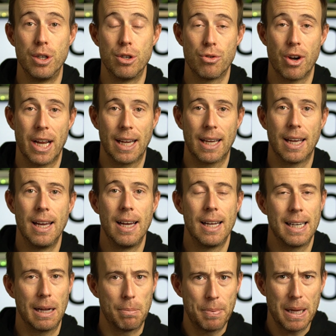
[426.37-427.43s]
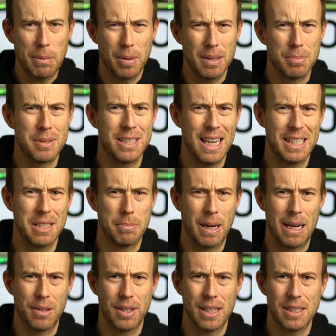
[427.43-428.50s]
and drink. Now, people obsess
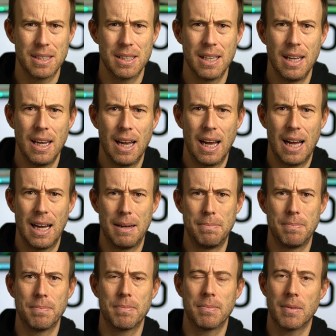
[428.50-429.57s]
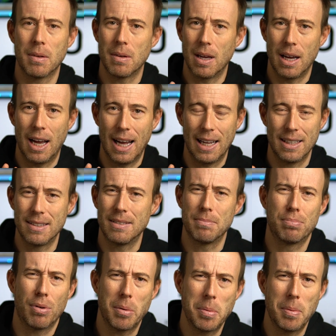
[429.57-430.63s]
about this, and
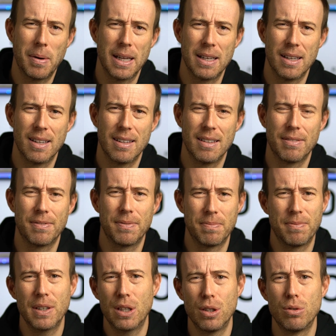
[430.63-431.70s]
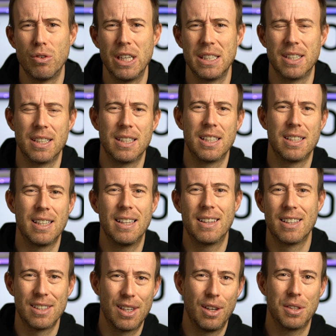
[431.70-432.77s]
probably for good reason.
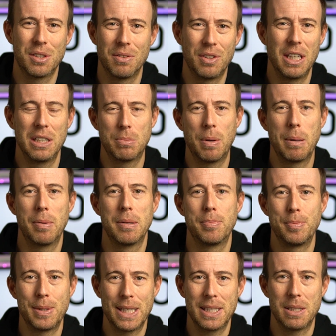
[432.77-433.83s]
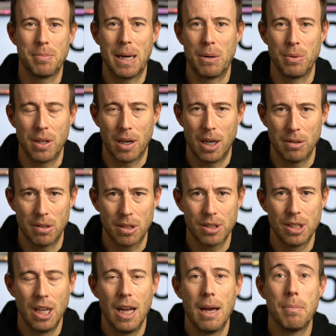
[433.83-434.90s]
There's lots of things people obsess about with
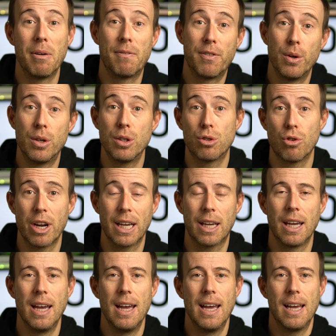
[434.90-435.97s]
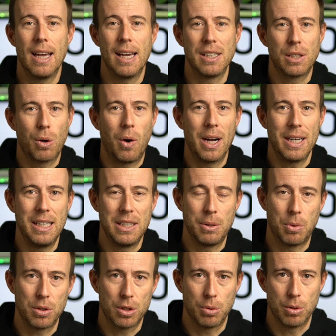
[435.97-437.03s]
Hyrox, but food and drink is quite an easy
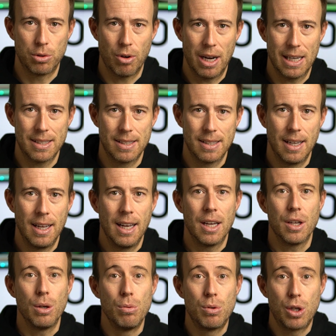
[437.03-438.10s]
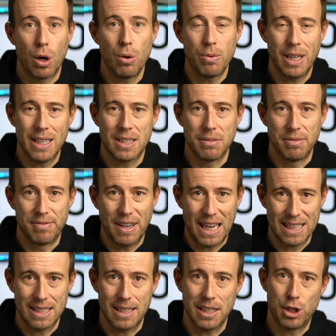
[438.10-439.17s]
one to address. You don't need to
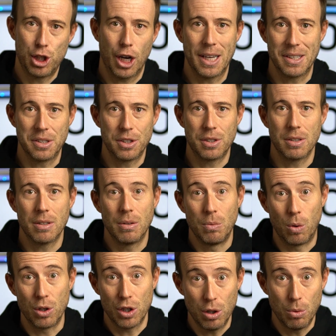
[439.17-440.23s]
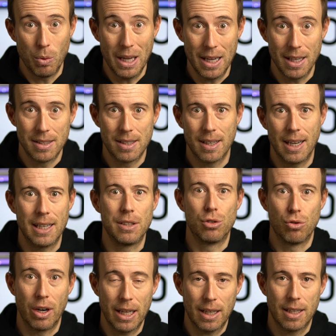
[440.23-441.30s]
vastly change what you eat and
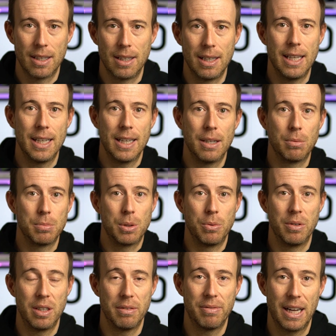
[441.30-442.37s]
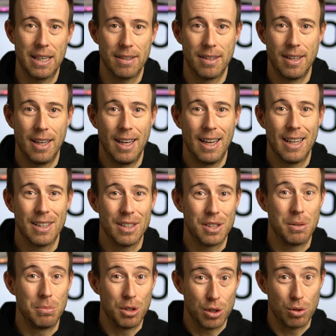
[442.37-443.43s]
drink leading up to an event. There's
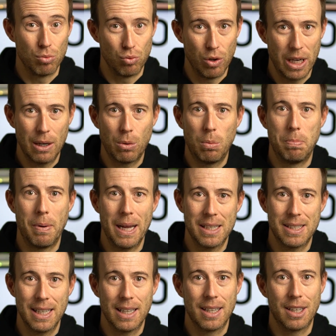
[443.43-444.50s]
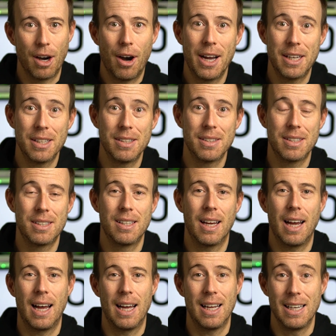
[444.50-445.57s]
some just real basic guidance,
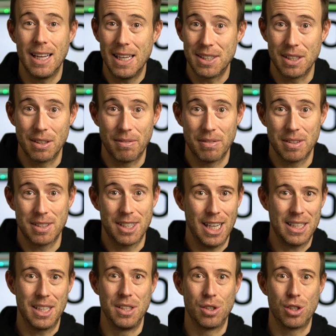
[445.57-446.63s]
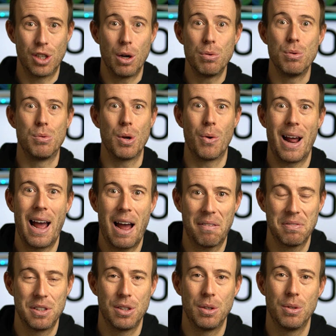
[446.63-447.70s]
and it isn't set in stone. You don't
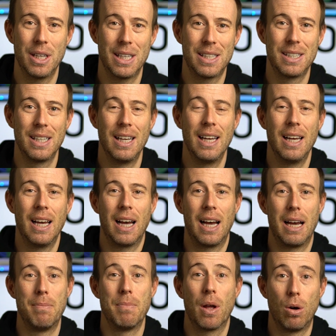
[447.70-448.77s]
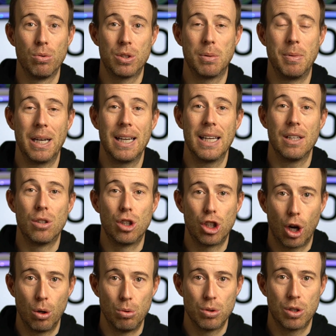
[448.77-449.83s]
have to do this. Ultimately,
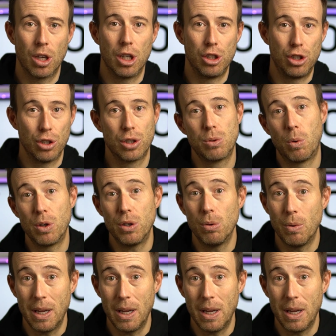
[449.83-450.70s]
don't adjust what you